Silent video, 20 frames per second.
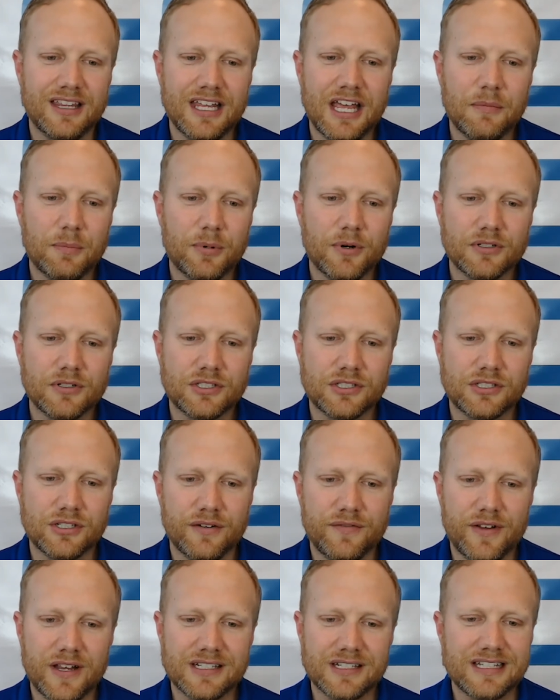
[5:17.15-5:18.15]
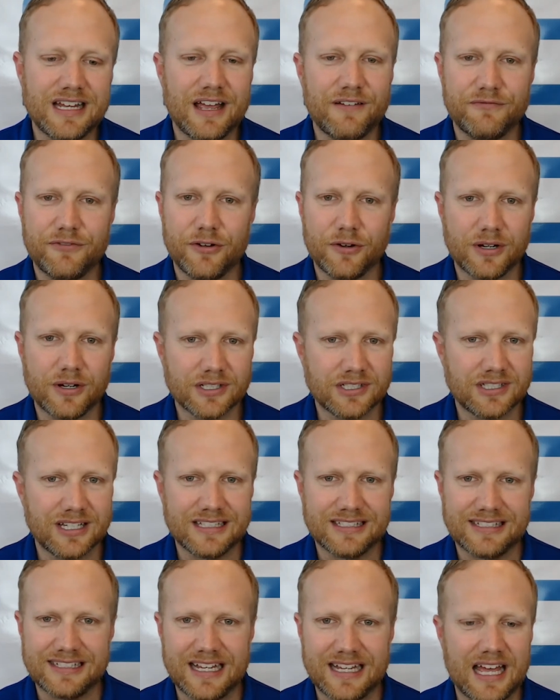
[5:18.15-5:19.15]
They approach surveys not focused
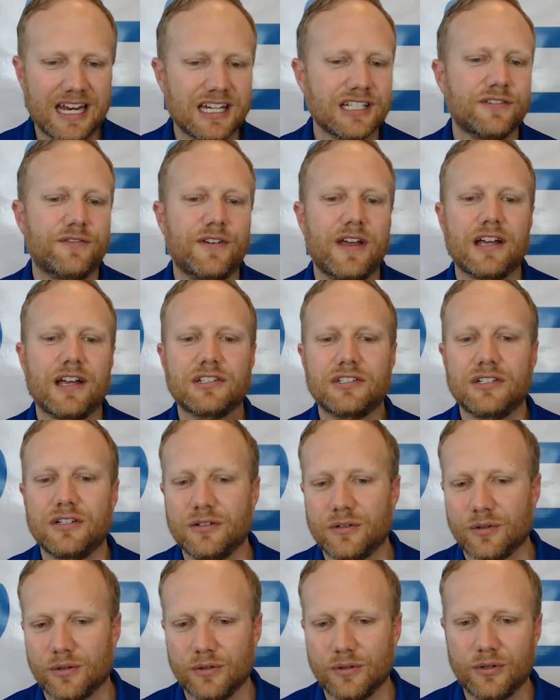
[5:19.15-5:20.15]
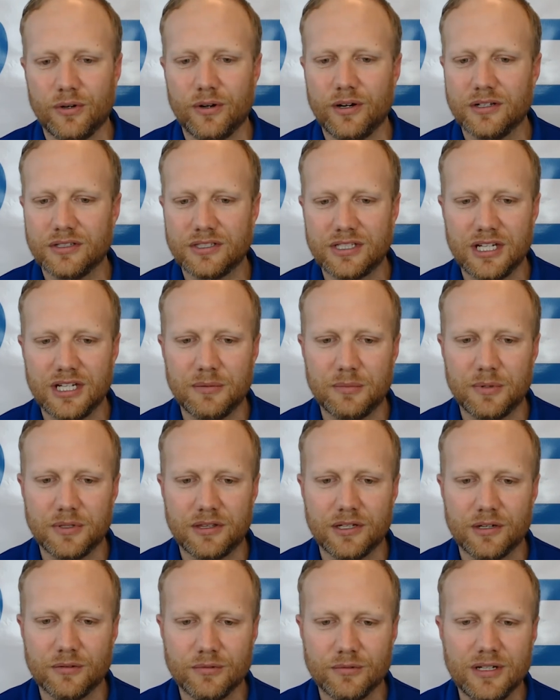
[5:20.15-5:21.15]
on satisfaction or loyalty,
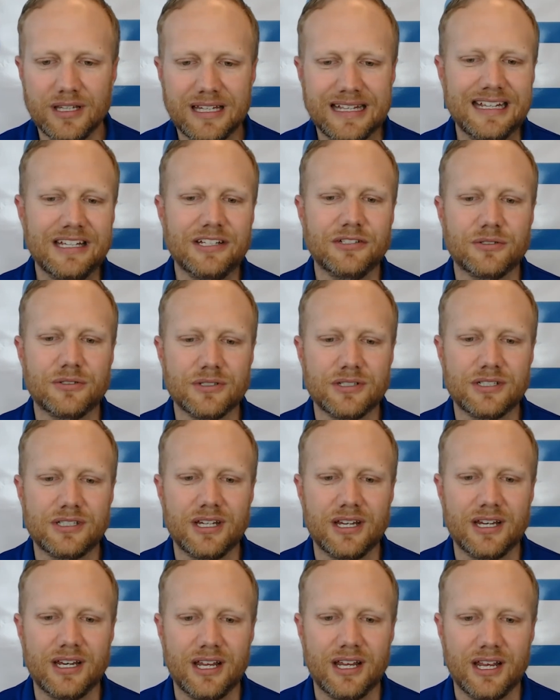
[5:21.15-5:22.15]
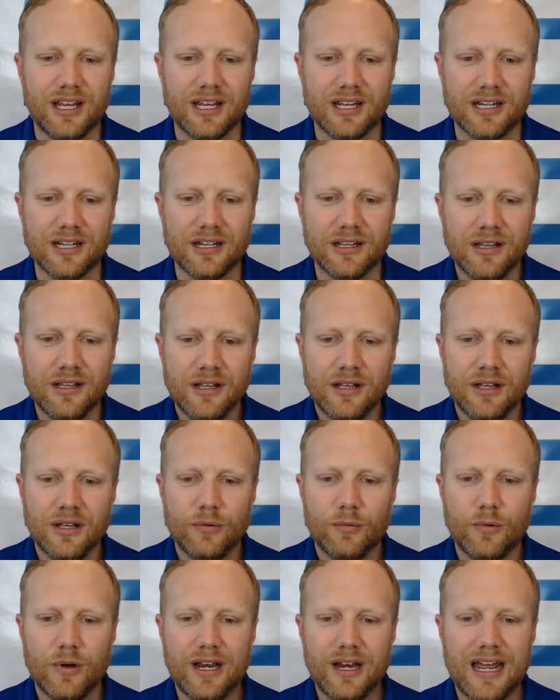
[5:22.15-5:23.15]
but they're really interested in
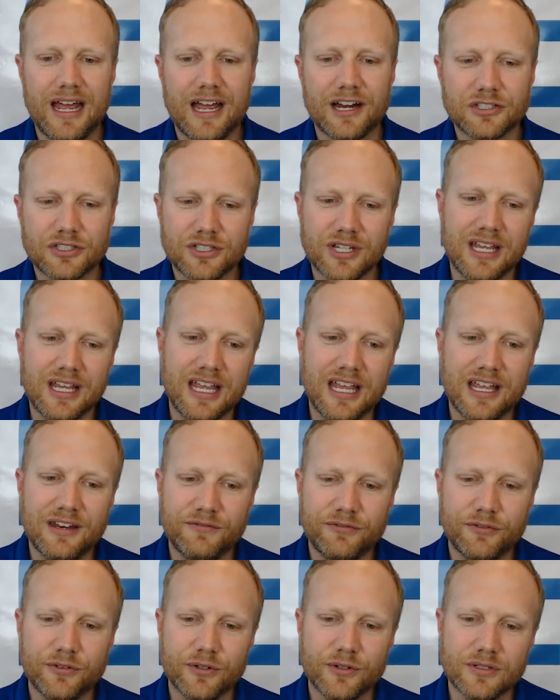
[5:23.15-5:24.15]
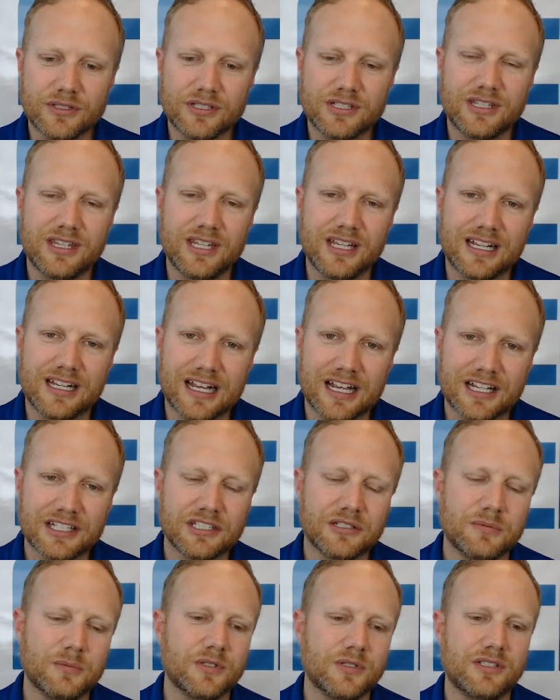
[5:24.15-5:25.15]
what actually influenced the
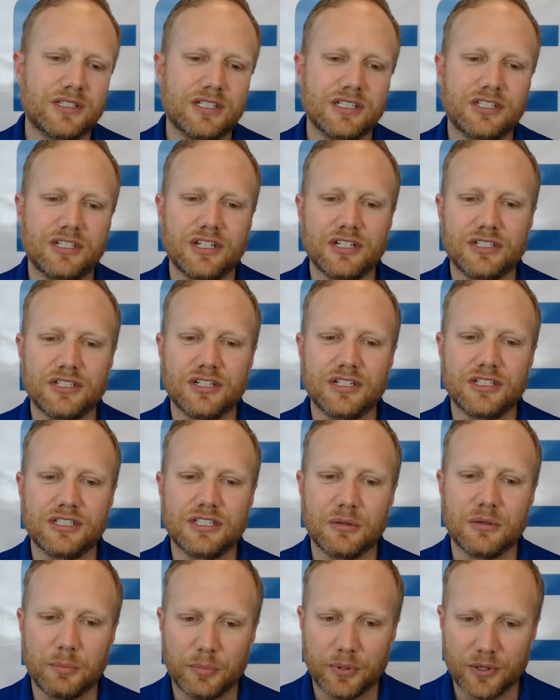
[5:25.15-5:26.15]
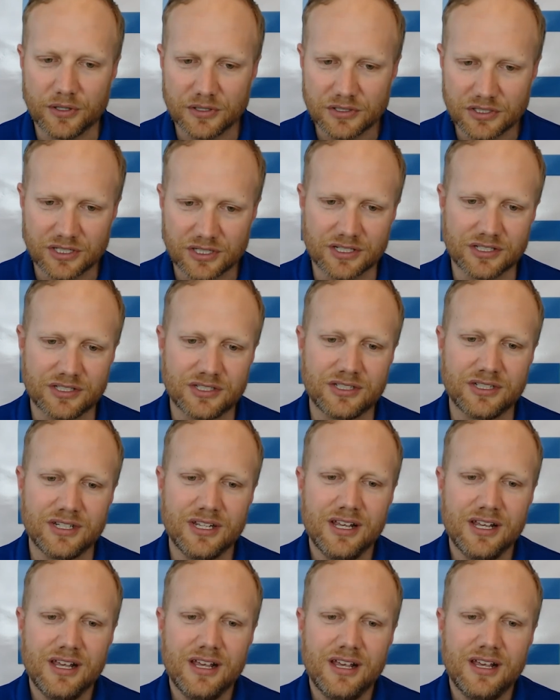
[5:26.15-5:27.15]
customer's decision to purchase.